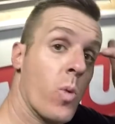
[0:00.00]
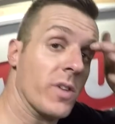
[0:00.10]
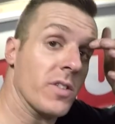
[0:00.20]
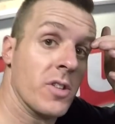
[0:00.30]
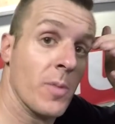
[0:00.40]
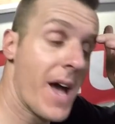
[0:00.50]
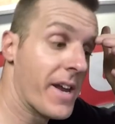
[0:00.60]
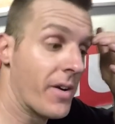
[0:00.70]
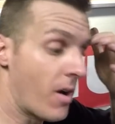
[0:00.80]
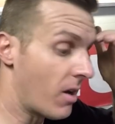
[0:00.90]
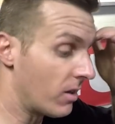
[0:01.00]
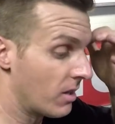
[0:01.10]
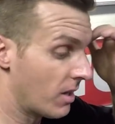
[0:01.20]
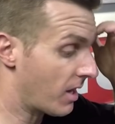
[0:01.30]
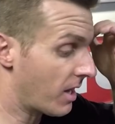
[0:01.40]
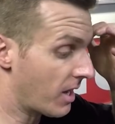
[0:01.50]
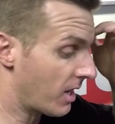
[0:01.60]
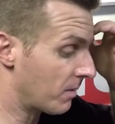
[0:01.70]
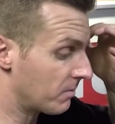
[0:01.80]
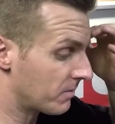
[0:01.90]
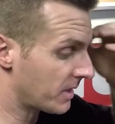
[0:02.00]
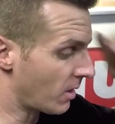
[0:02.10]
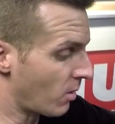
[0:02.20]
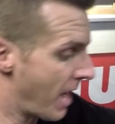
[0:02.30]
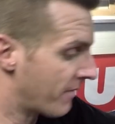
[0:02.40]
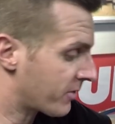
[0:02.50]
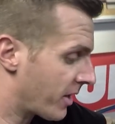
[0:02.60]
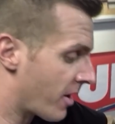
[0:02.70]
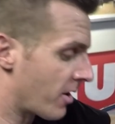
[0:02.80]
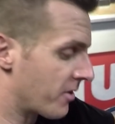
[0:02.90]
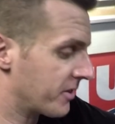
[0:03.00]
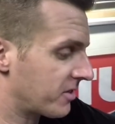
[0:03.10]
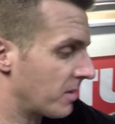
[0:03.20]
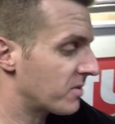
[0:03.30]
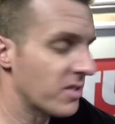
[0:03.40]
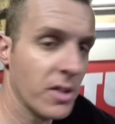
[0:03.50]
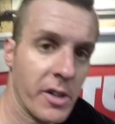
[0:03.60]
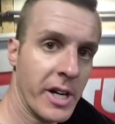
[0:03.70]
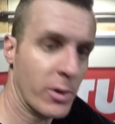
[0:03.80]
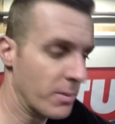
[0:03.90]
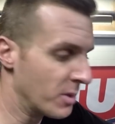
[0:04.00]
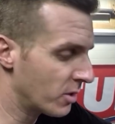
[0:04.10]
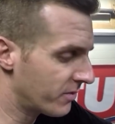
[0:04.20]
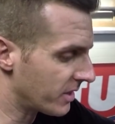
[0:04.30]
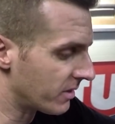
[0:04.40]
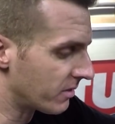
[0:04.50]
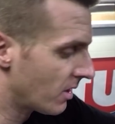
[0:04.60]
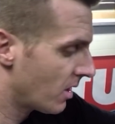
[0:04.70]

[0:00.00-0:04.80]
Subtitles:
wasn't too bad at all. You know, after I got all the seam sealer here removed and